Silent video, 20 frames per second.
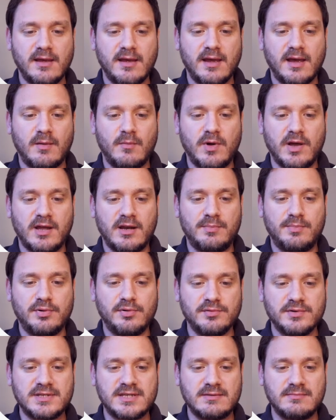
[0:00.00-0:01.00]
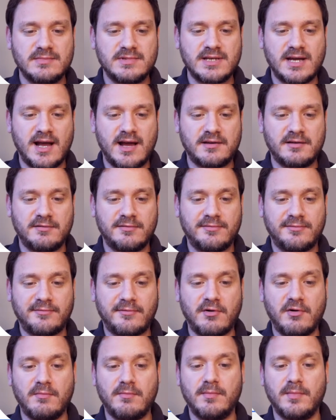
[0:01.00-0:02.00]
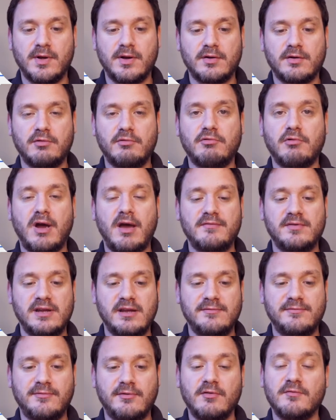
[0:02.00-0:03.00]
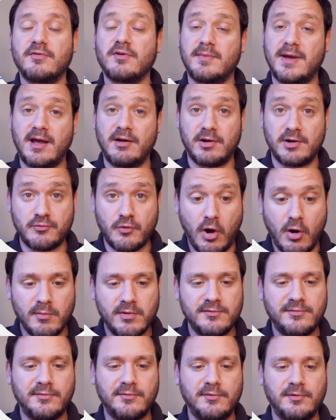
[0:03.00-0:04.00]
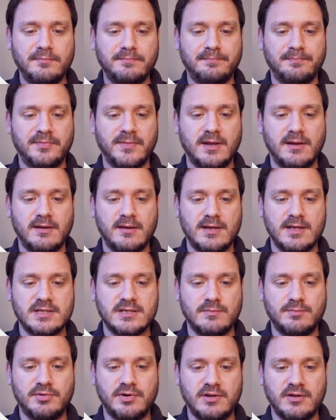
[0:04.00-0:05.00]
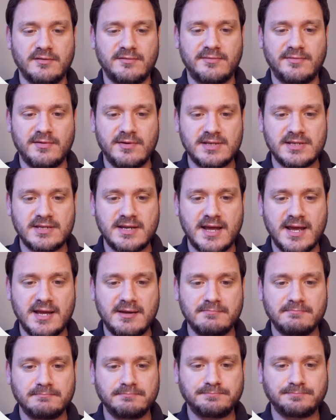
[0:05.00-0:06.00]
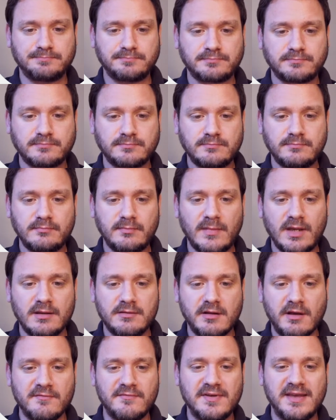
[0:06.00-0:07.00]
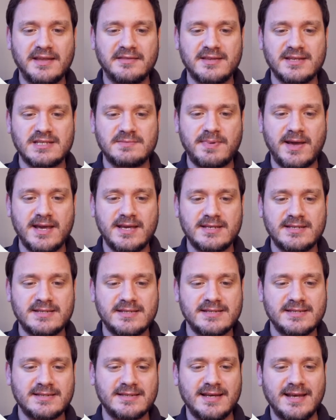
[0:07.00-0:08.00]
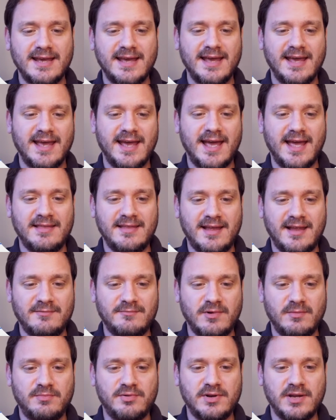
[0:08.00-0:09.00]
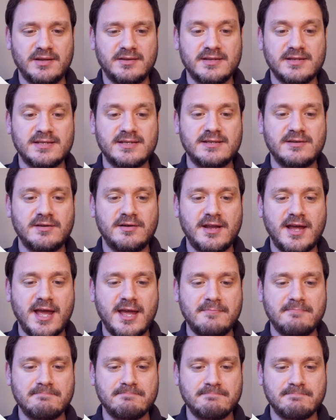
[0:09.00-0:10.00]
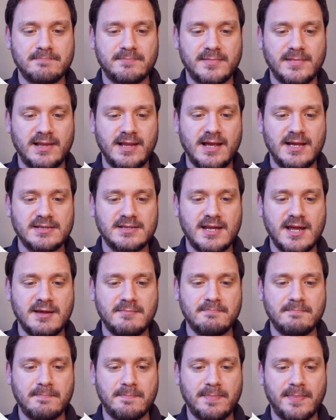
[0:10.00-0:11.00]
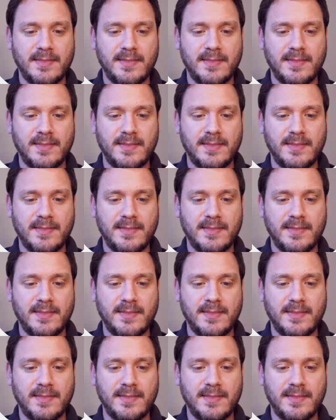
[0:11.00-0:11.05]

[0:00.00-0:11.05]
And we're going to pull some data from Gravity from our enrollment form. So put in the first name, don't forget the space, and then we put in the surname, last name,